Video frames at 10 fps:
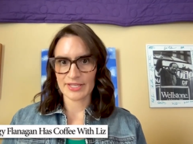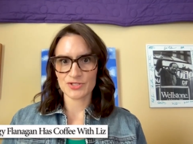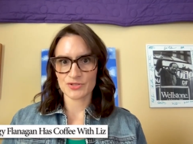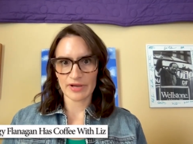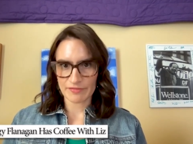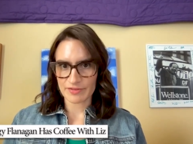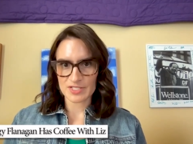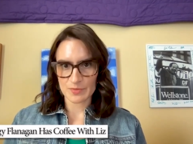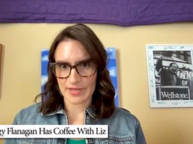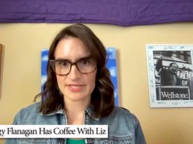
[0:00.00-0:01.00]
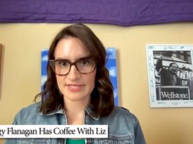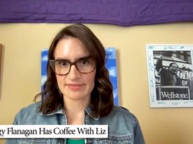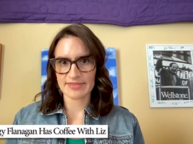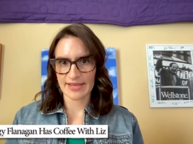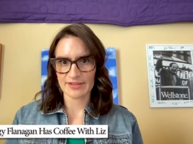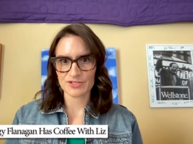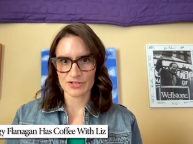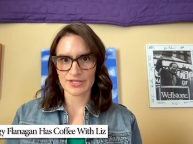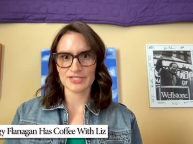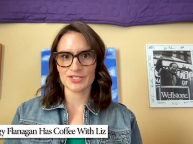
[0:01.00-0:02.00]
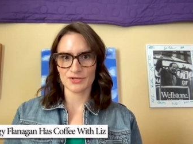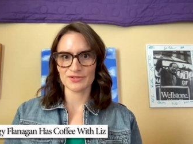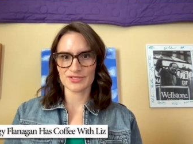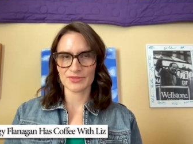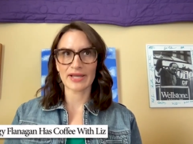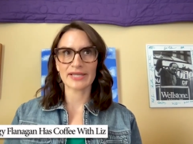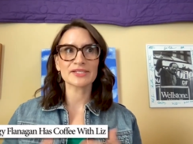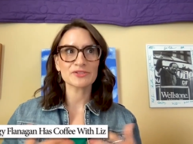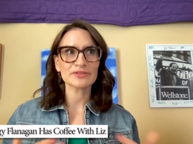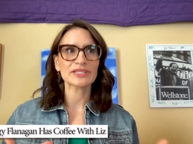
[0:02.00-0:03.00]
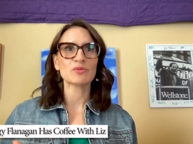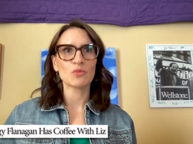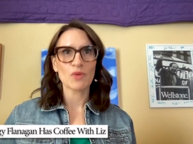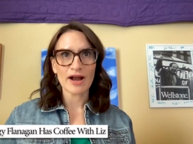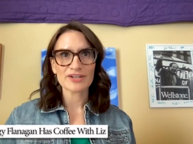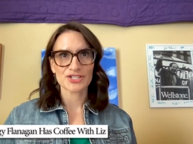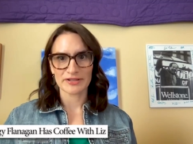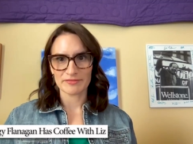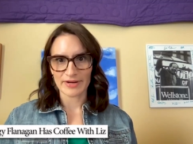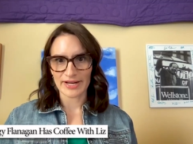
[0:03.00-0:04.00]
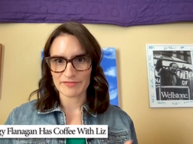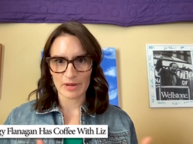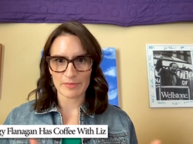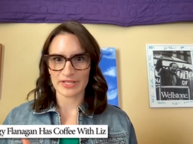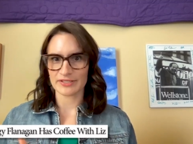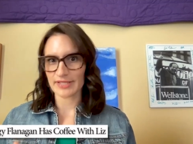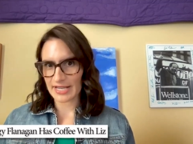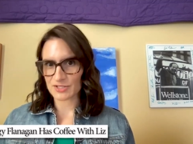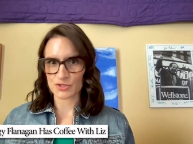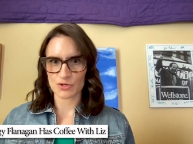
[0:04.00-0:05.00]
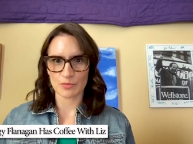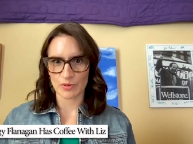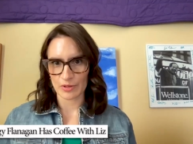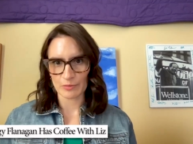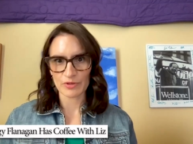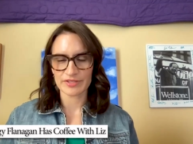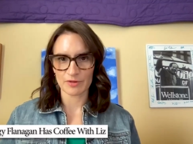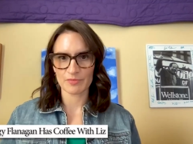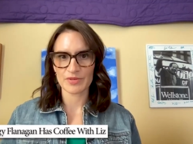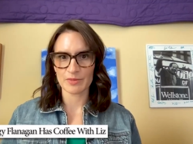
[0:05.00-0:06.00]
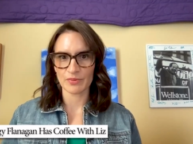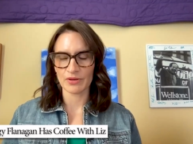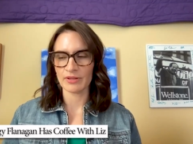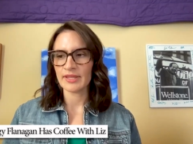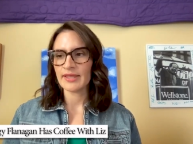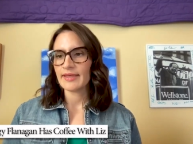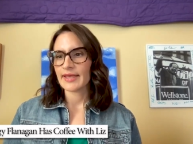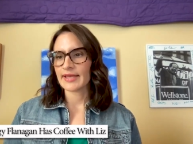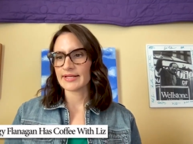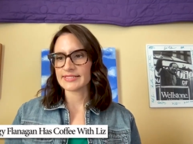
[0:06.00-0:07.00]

into every space that they enter into. So I literally will watch it, right? If I'm in a classroom or I'm with young people and